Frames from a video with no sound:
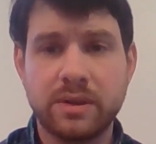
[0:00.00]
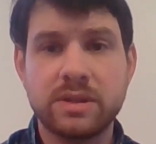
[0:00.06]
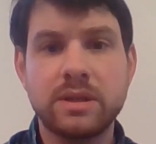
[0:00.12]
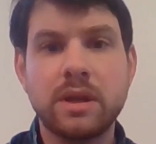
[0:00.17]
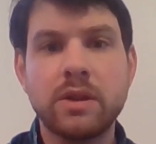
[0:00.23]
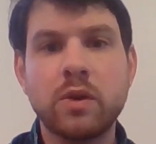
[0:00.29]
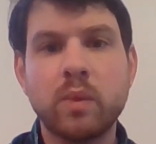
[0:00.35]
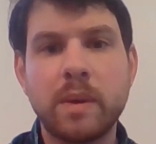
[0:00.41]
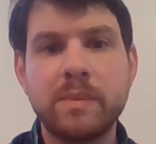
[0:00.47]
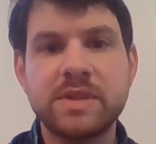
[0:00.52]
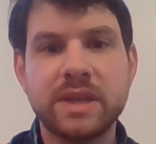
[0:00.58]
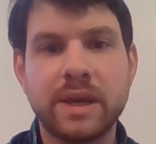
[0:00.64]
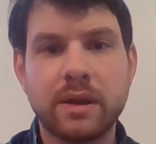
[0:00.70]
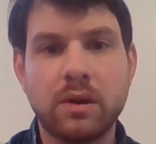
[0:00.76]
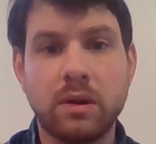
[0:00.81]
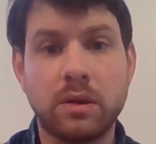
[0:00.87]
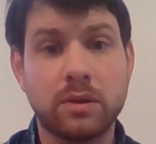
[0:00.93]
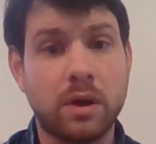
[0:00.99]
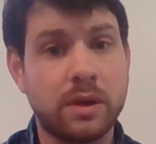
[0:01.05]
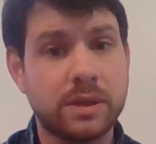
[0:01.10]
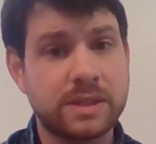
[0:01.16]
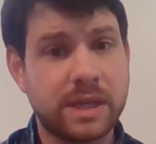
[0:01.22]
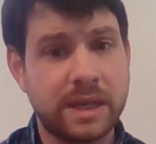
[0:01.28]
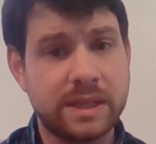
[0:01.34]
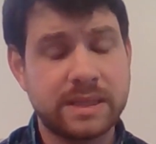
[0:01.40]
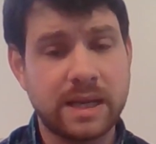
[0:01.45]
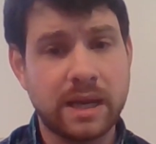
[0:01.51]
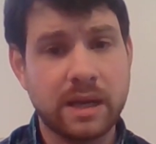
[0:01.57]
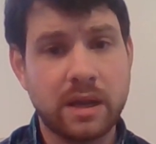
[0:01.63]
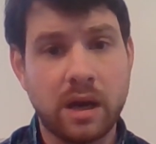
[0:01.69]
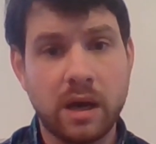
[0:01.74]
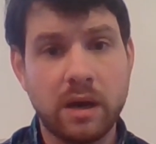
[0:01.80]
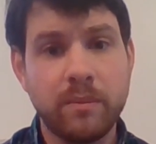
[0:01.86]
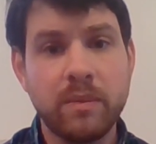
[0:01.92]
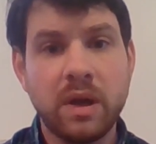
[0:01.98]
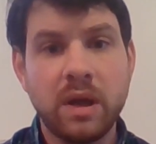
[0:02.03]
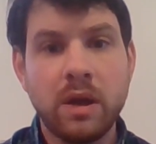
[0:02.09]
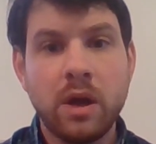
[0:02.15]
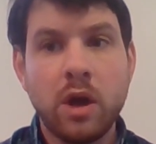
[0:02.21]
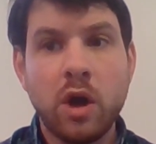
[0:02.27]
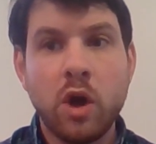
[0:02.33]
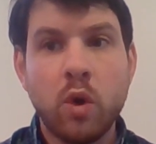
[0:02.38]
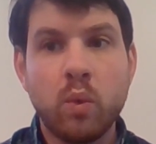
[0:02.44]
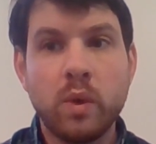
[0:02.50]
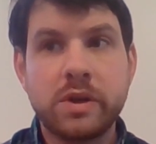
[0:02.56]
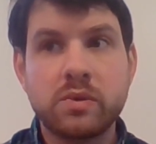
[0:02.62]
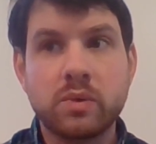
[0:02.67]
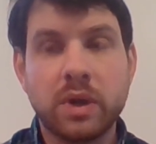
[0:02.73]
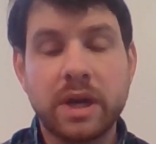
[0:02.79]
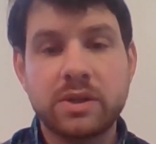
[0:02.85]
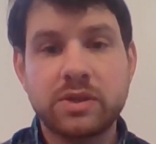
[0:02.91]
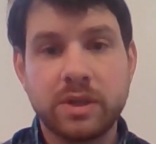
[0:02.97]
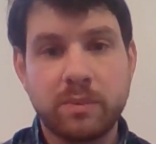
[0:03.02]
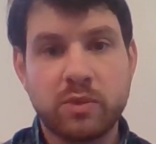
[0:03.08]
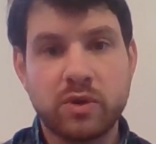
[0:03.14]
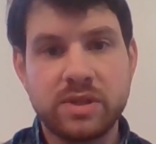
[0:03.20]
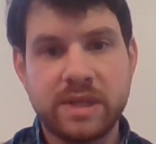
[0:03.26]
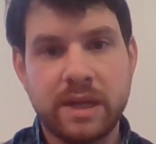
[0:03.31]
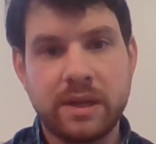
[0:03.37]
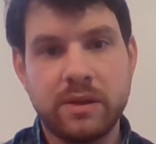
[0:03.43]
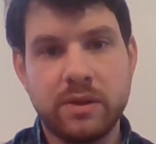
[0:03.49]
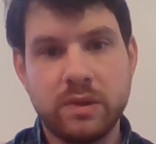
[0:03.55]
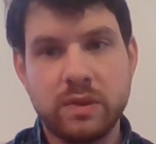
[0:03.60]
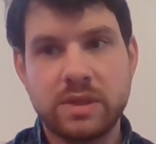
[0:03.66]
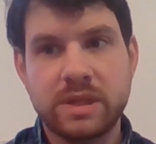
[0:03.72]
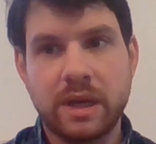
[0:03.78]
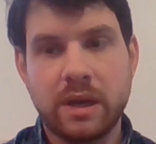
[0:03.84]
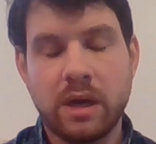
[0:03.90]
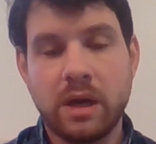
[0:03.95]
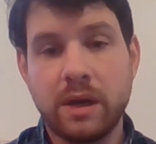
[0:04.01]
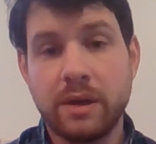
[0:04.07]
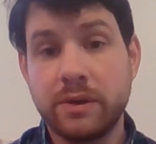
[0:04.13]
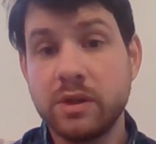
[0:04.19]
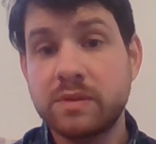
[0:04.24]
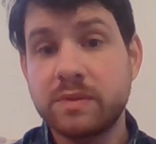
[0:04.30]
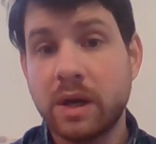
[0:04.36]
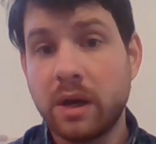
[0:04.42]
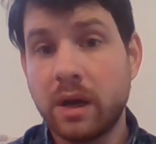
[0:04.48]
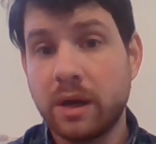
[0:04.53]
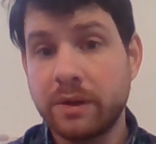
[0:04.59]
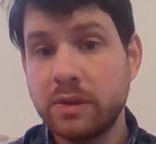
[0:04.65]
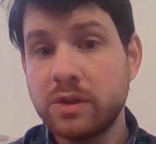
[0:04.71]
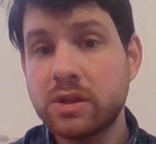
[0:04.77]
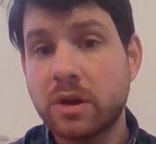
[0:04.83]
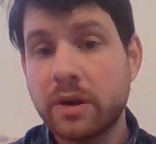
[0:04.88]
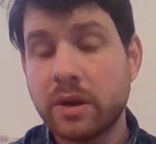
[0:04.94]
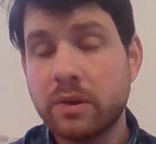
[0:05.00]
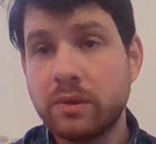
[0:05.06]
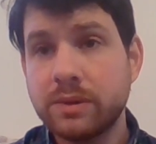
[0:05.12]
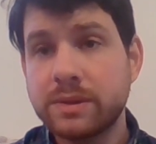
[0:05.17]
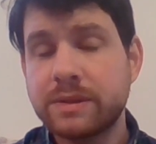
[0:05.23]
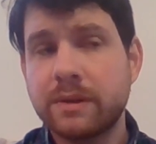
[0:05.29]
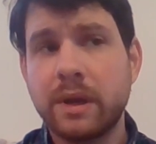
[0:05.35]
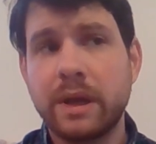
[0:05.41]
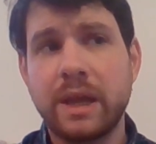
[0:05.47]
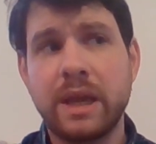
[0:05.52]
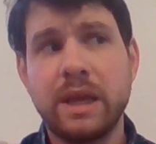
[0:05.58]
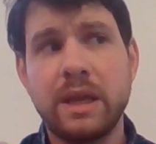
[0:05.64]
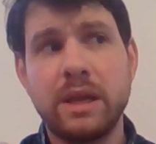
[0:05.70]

There's another website called allsides.com, which will actually present news articles